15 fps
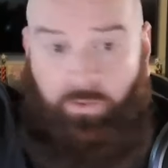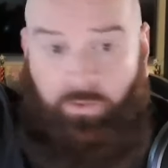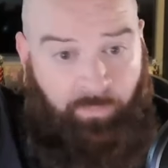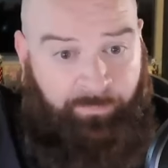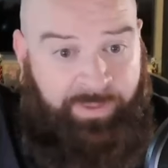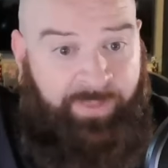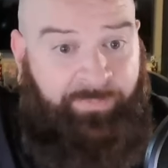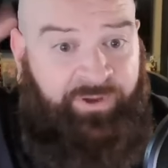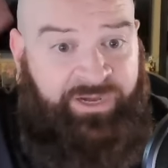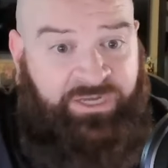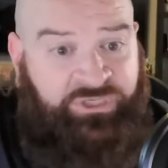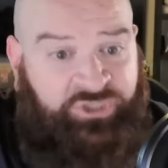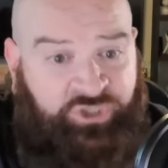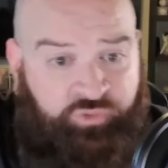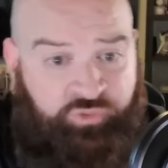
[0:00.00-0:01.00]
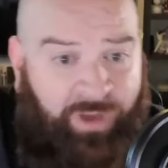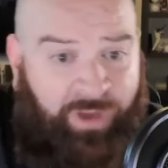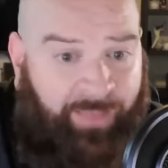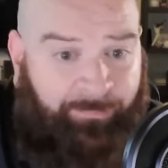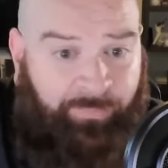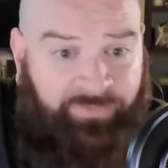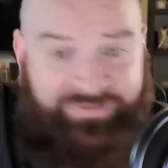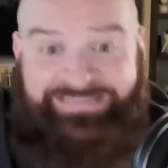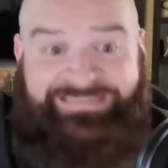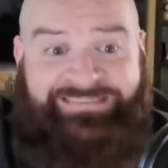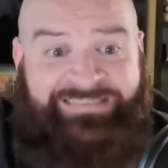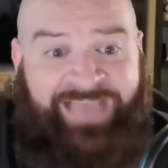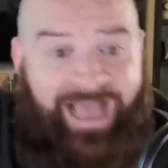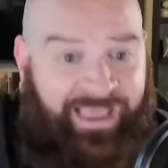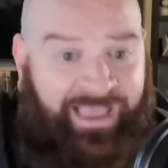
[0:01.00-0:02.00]
where people are getting trampled
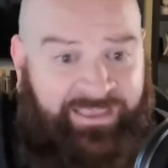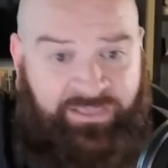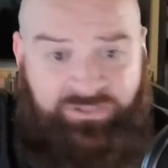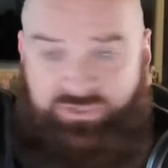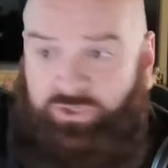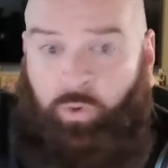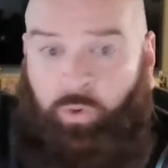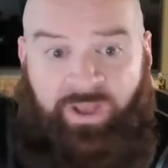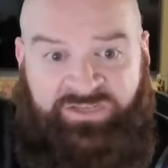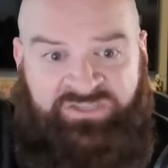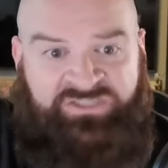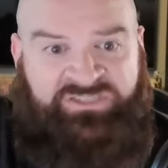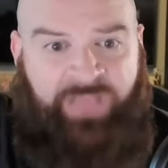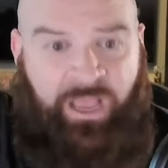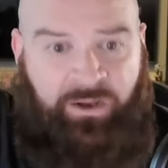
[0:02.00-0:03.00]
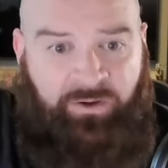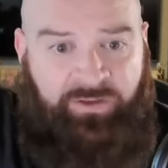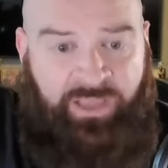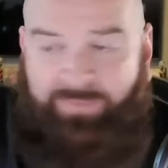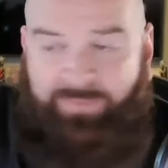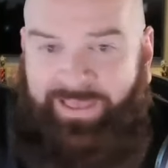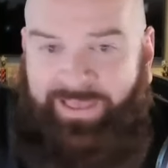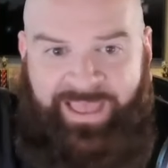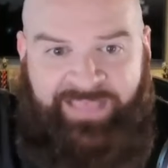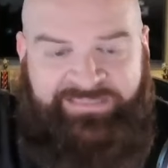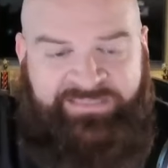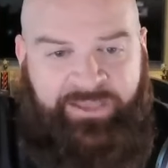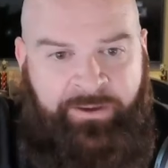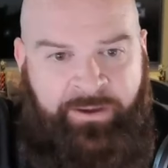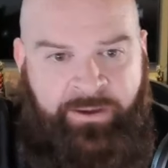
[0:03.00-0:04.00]
and dying to go watch a soccer game.
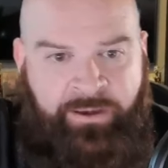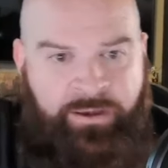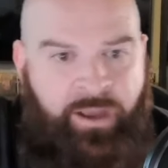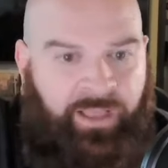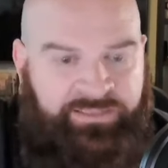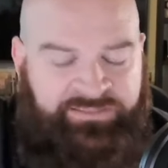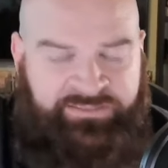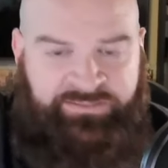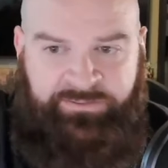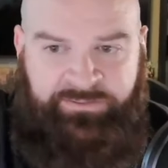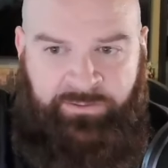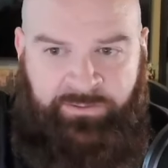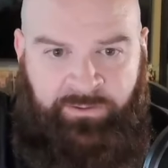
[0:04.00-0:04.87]
It's nuts.